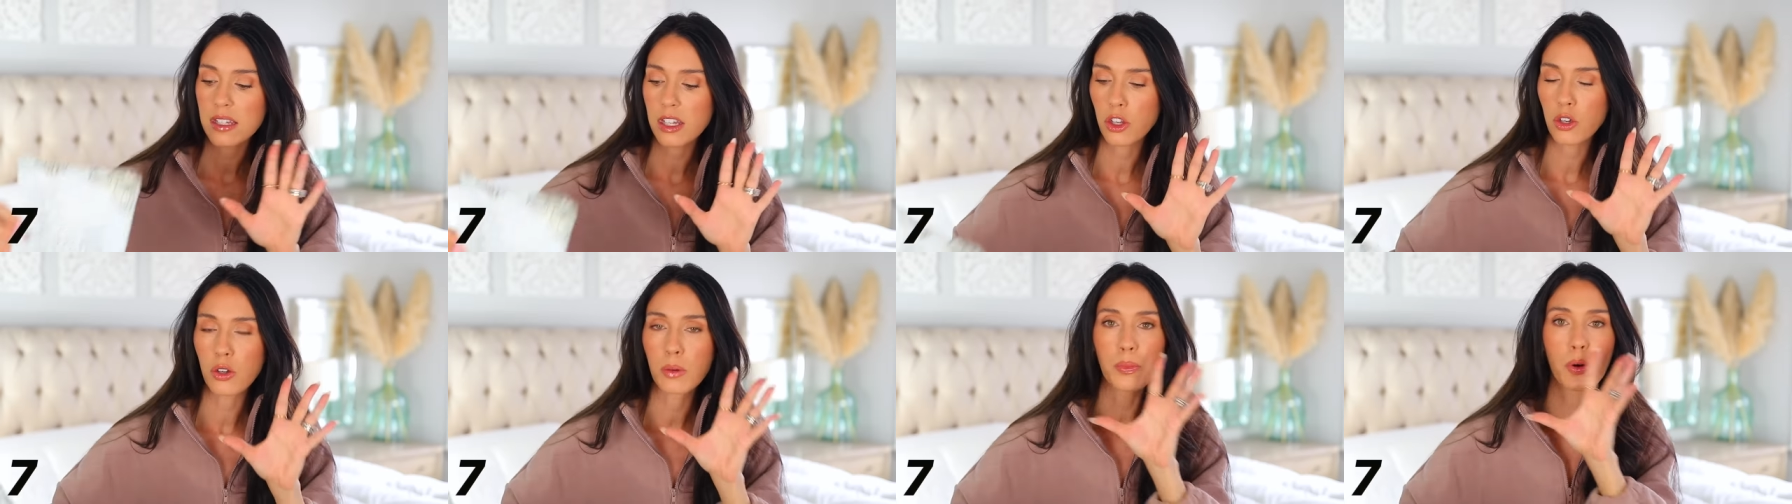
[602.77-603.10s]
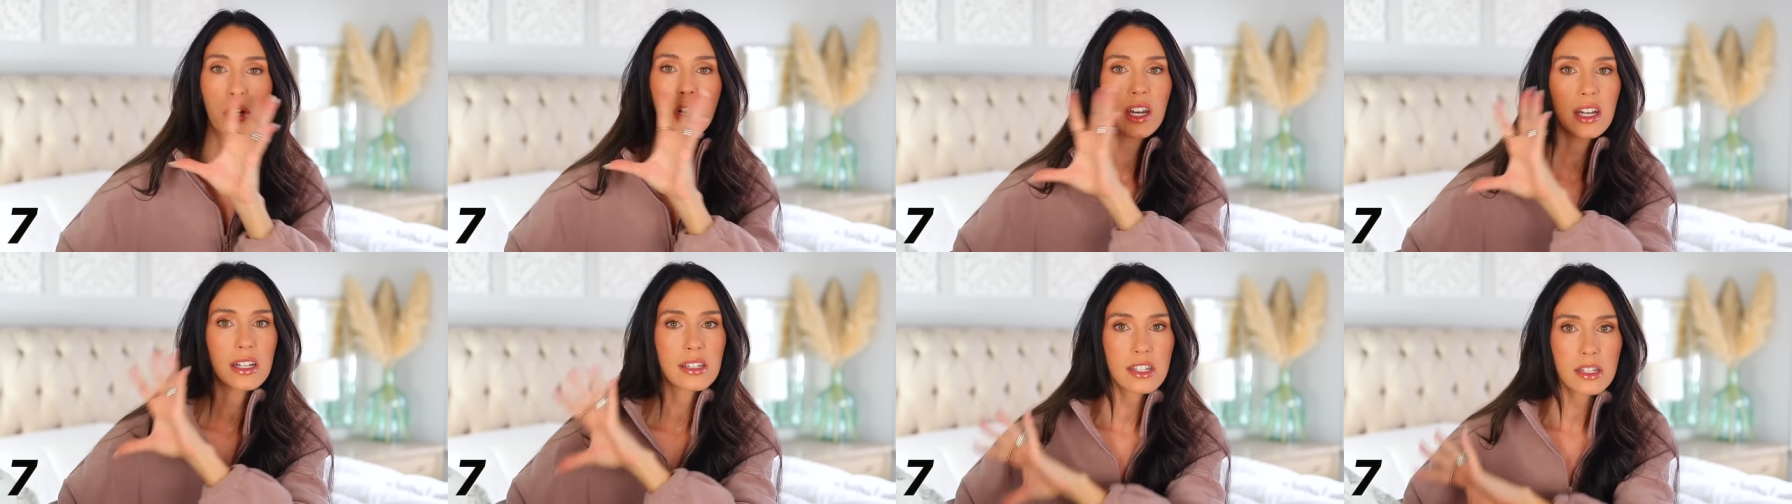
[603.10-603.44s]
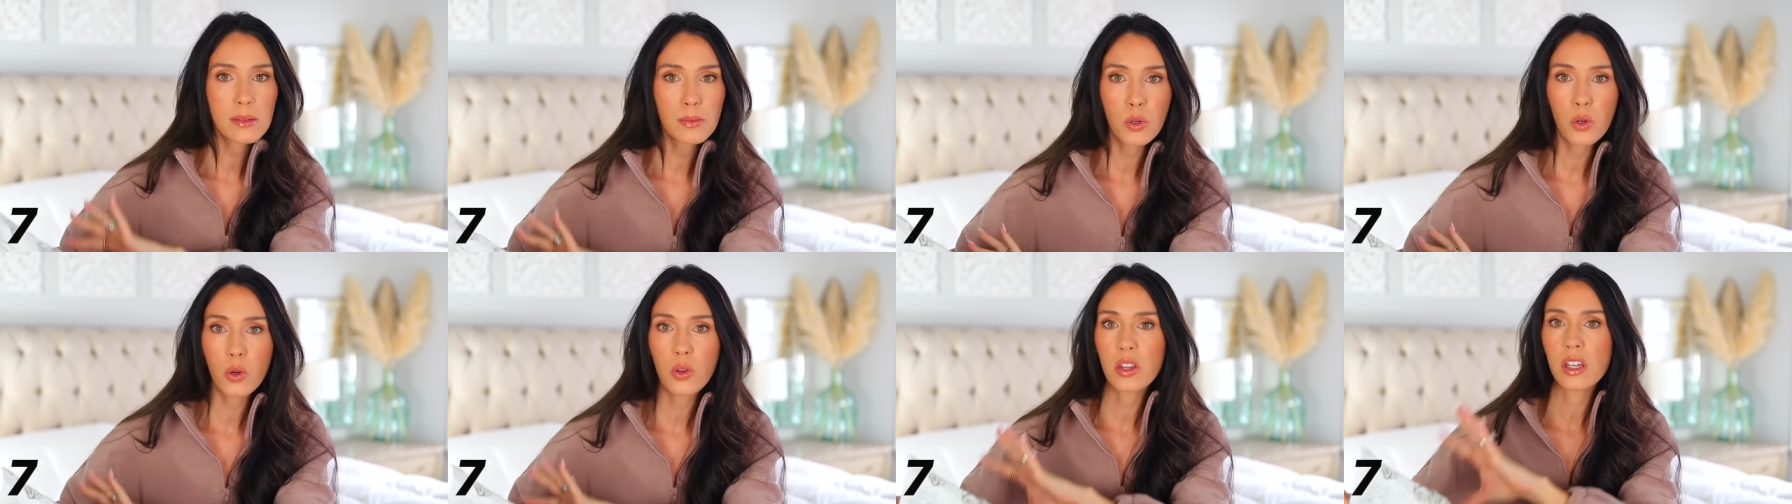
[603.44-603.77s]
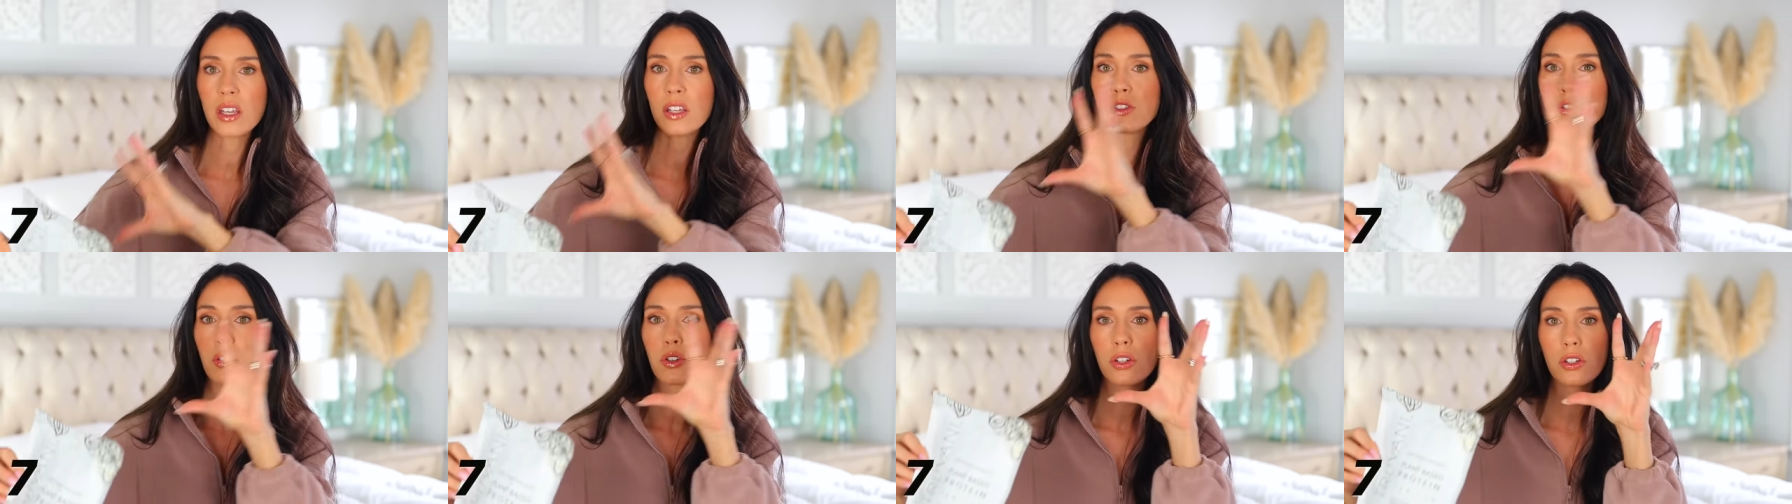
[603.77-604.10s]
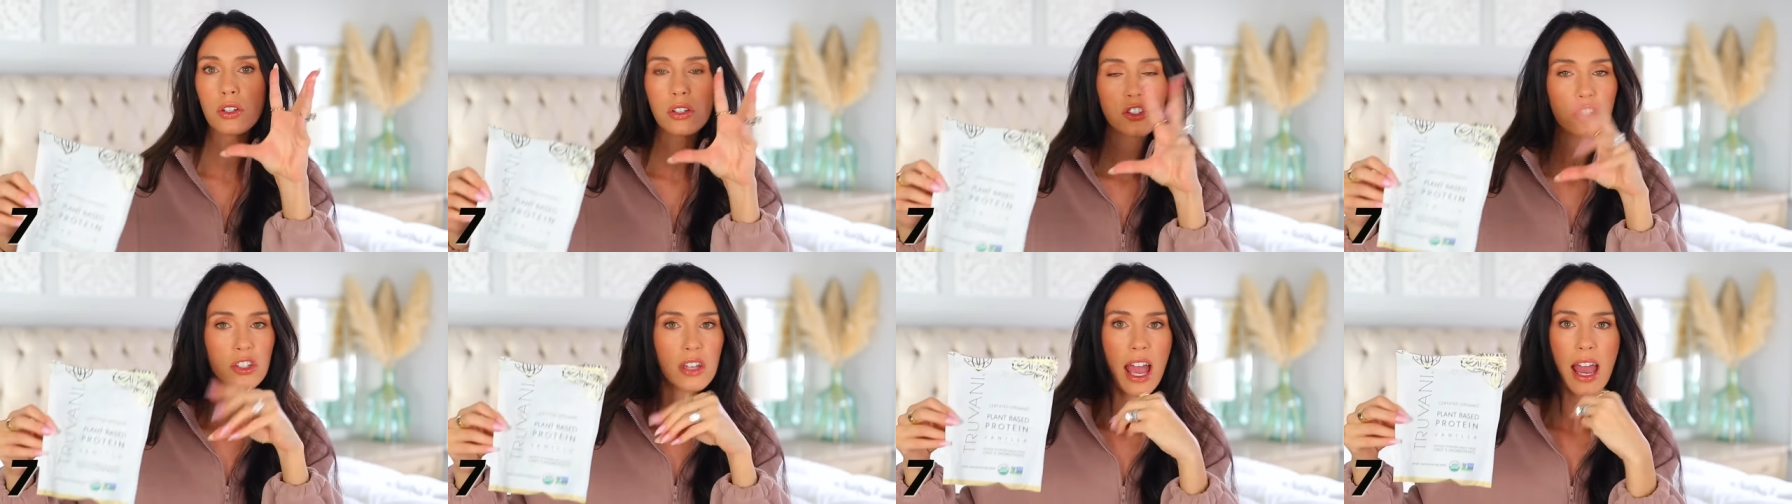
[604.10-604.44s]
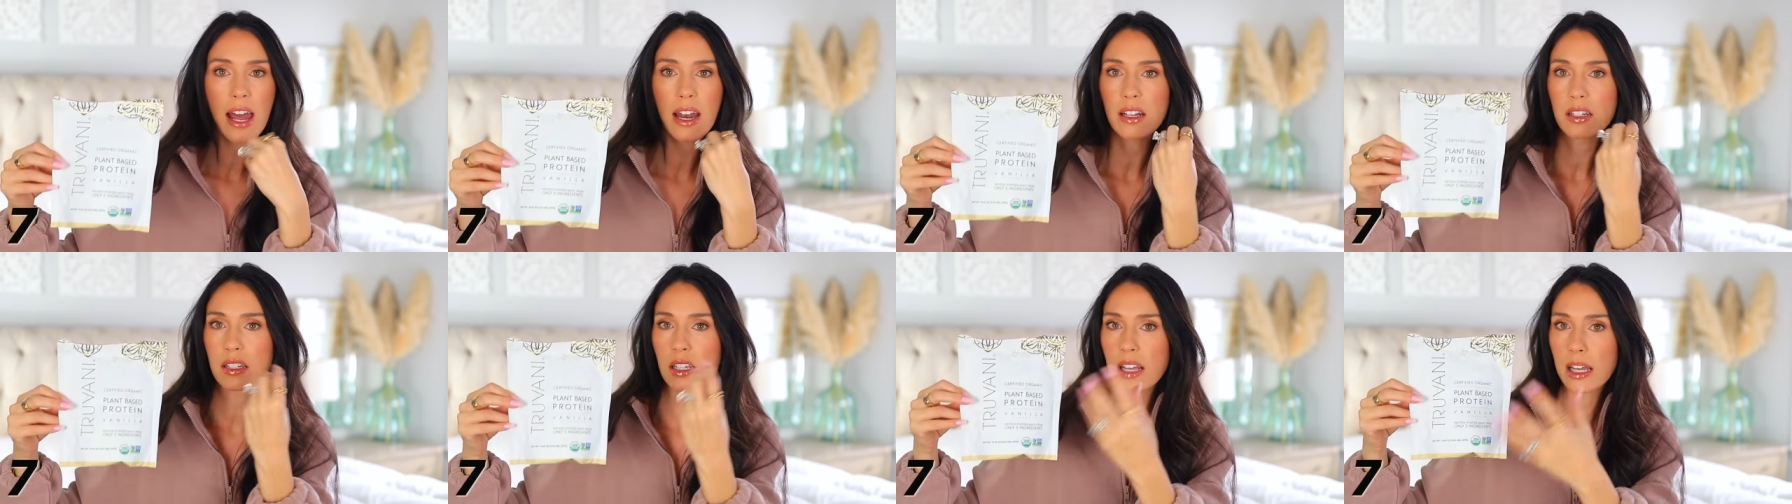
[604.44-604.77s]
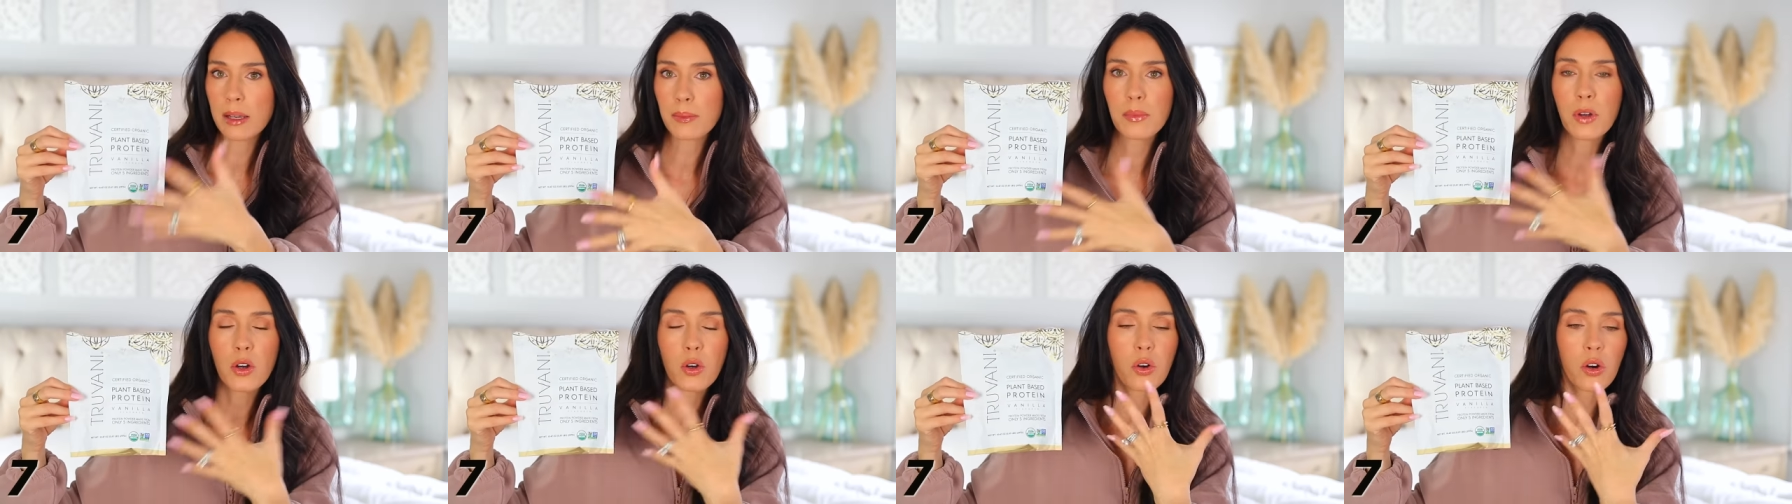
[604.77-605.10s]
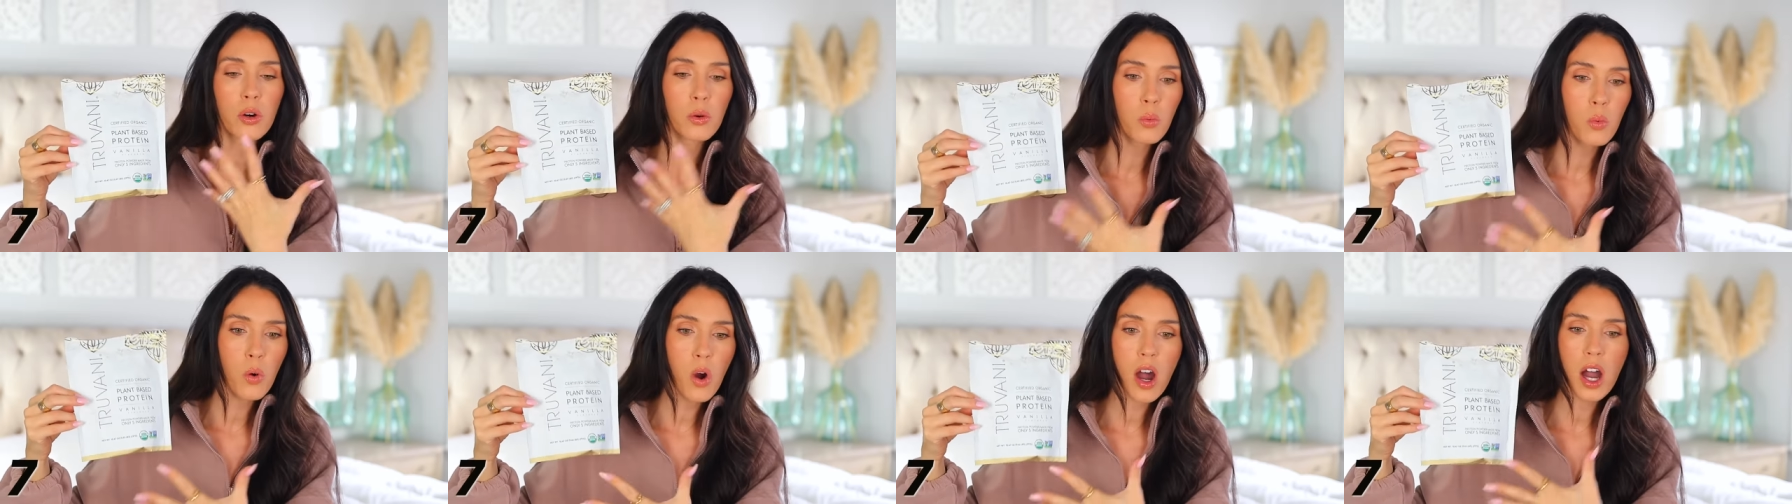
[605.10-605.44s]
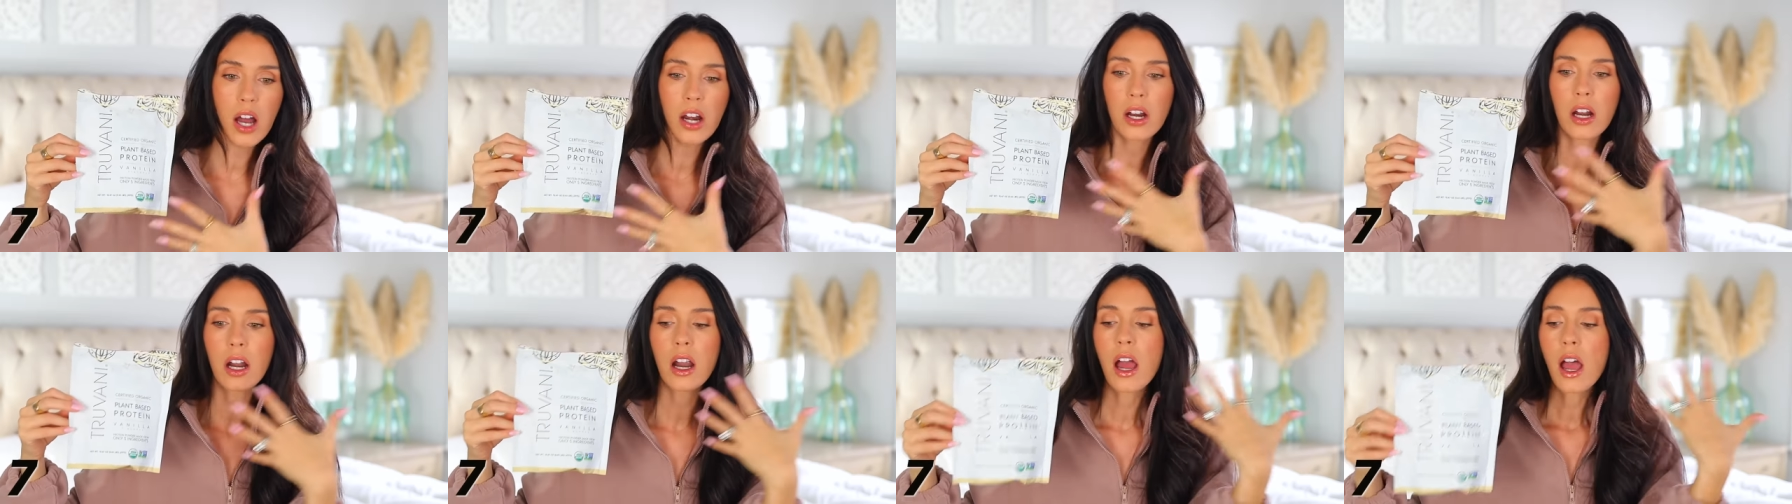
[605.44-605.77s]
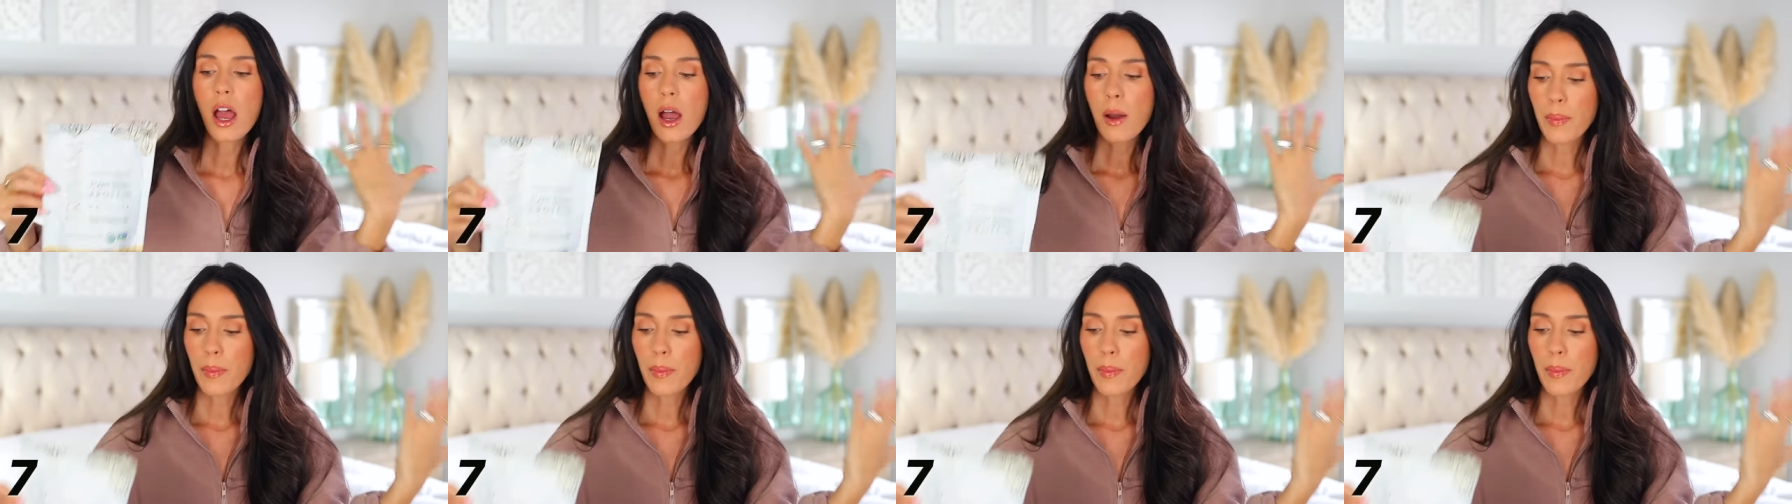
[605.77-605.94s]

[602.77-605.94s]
You can put it in smoothies. You can just add it to like milk or water.